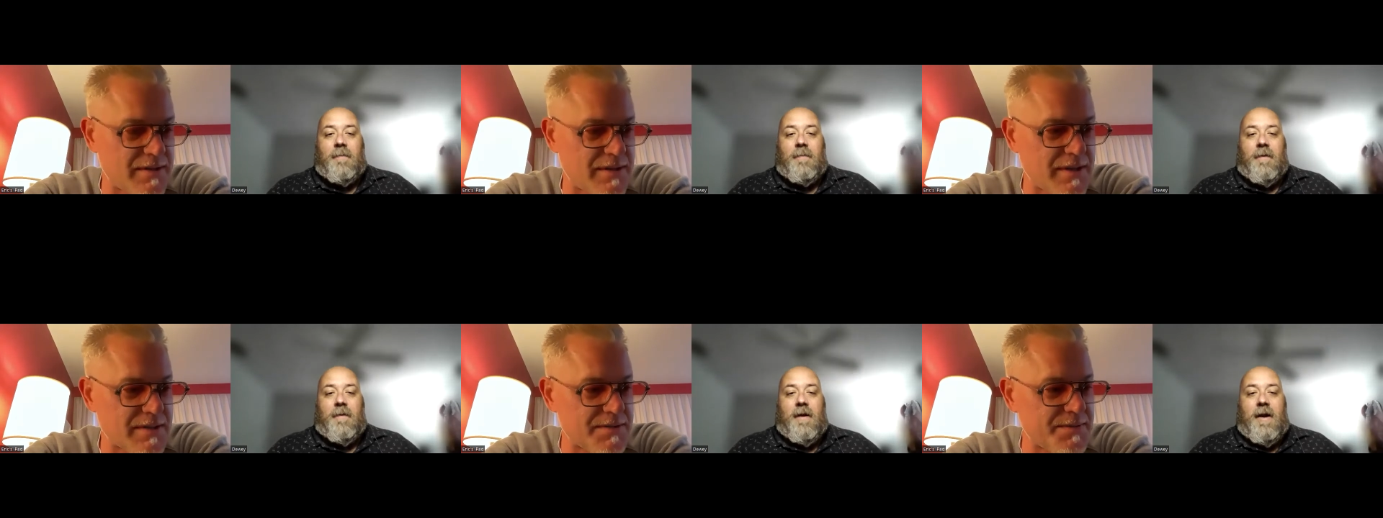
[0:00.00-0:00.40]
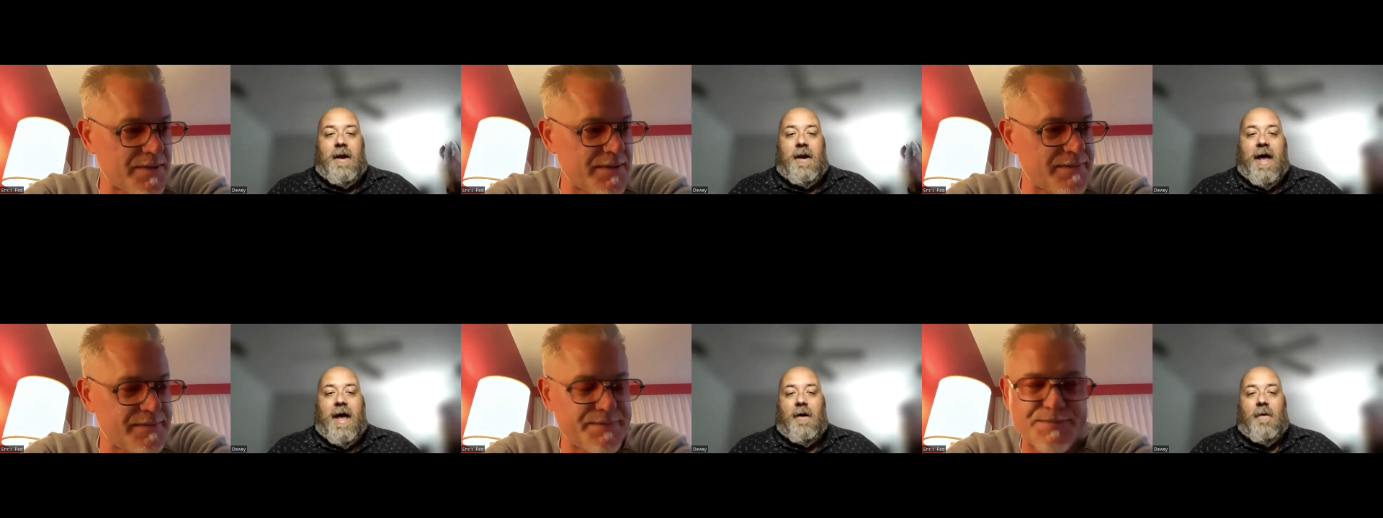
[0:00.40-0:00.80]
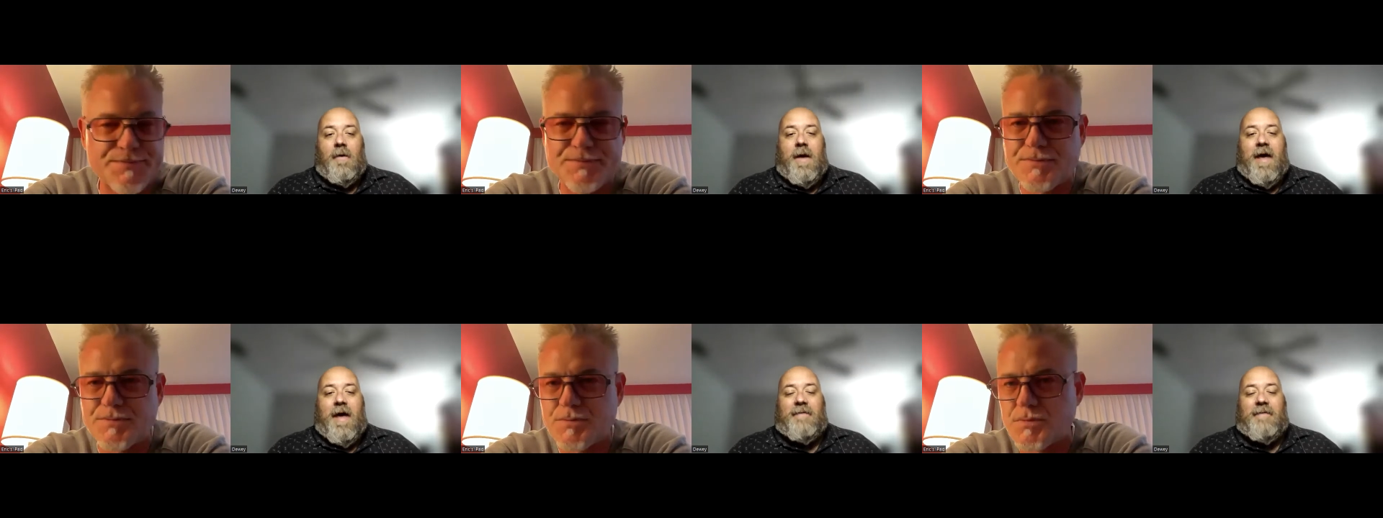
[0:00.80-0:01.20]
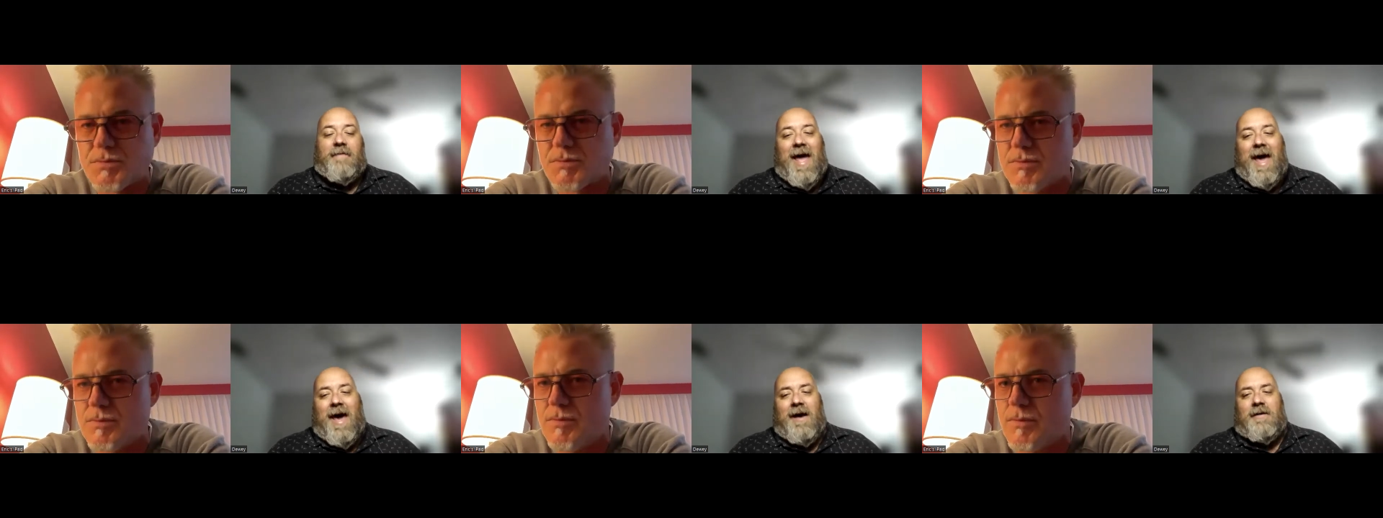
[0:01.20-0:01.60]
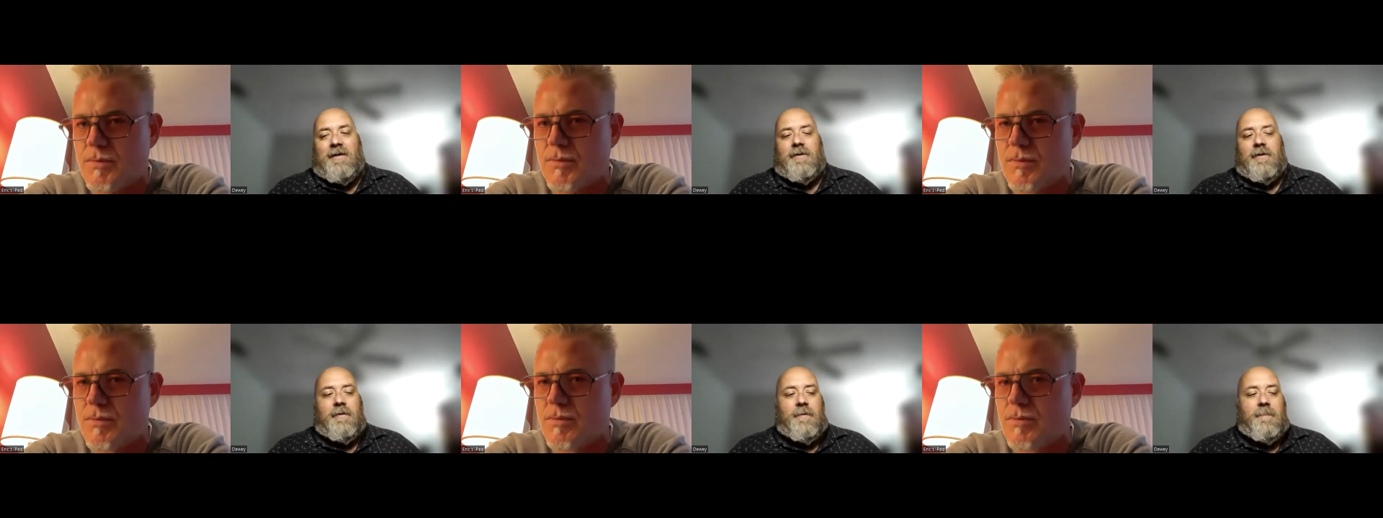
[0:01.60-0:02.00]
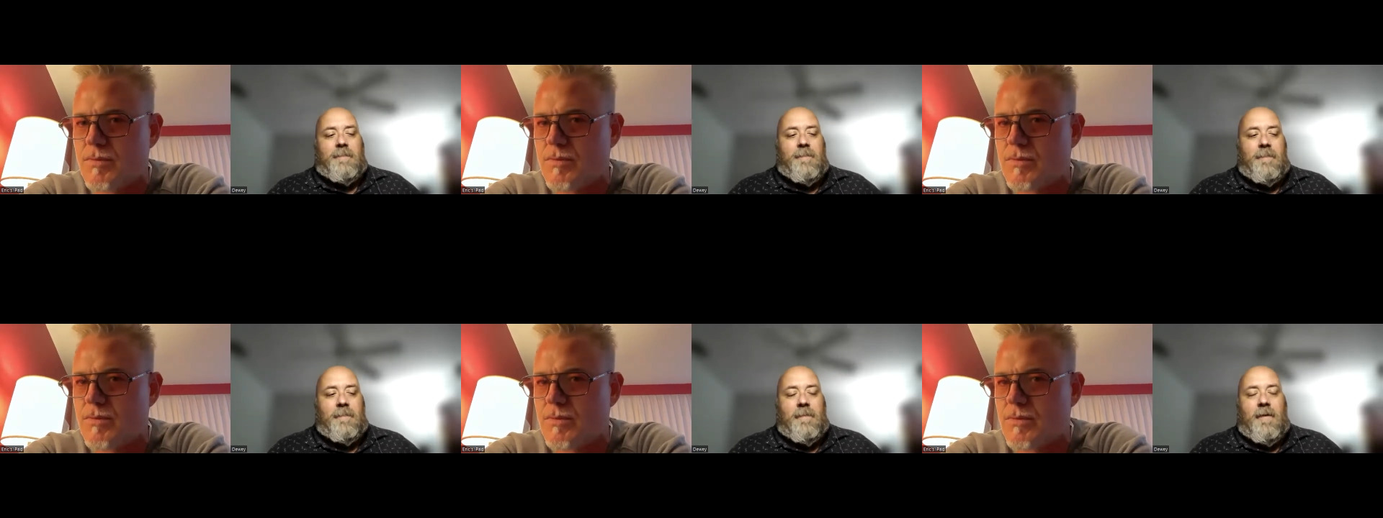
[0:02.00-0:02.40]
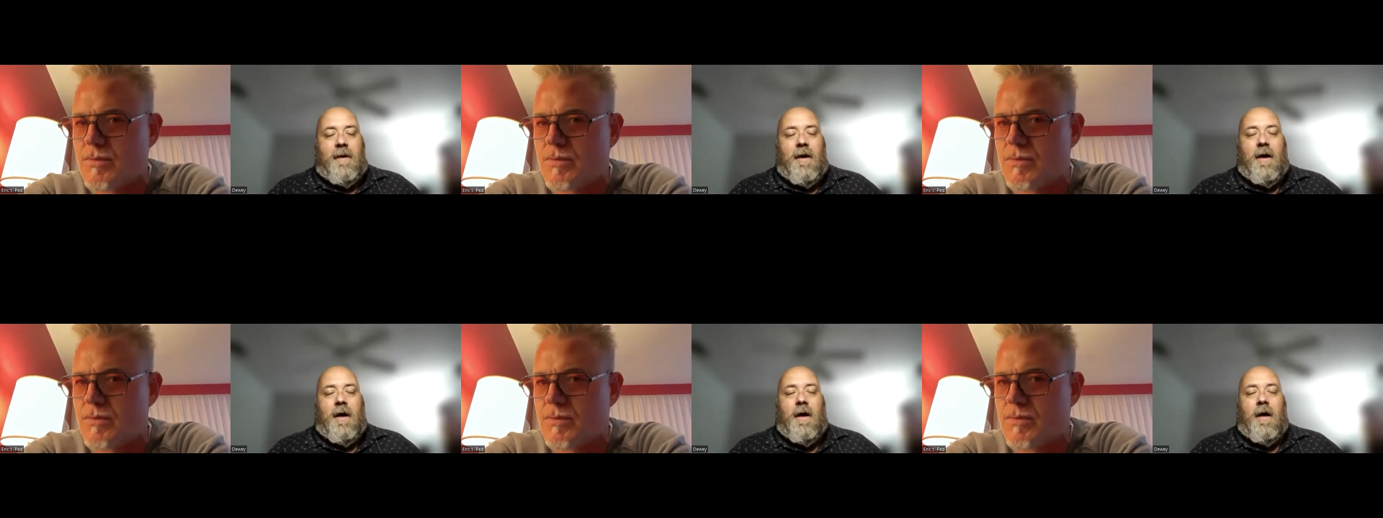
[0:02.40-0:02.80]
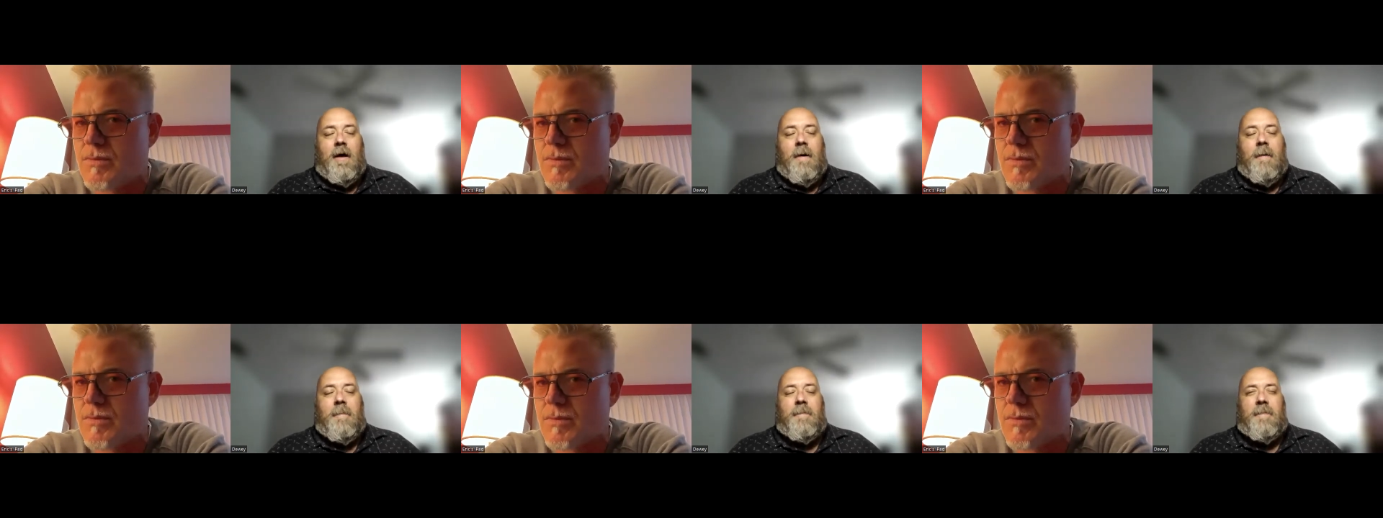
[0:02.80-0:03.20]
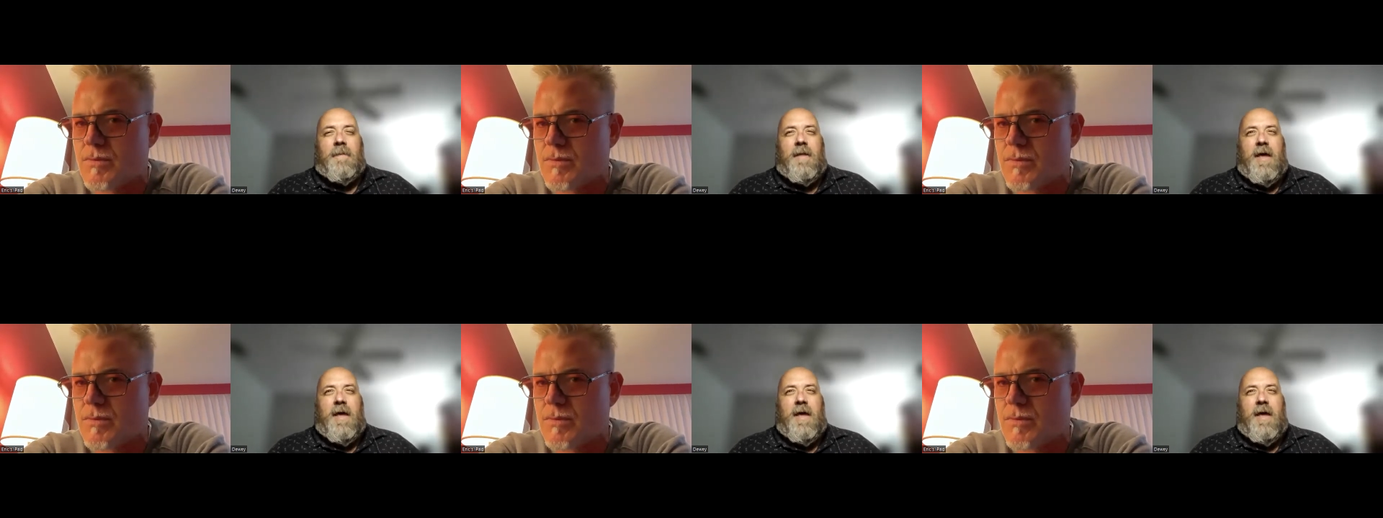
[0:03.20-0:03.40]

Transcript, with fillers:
Speaker 1: sure. now, as an actor, um,